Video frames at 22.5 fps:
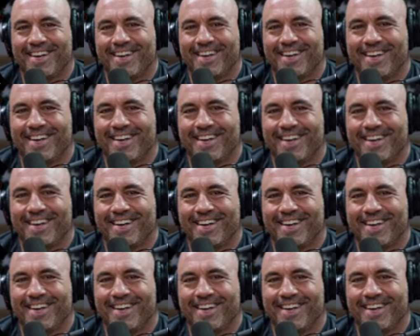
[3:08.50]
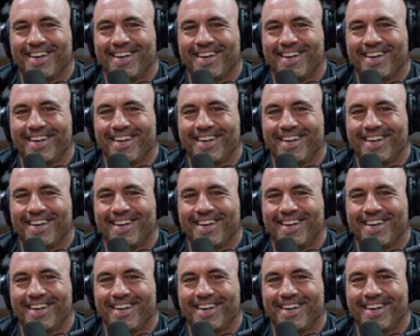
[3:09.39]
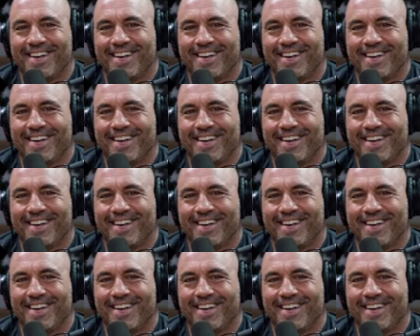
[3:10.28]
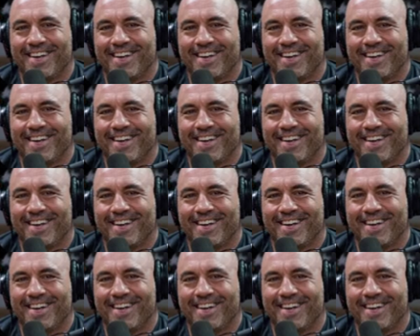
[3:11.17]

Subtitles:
The person shown says nothing.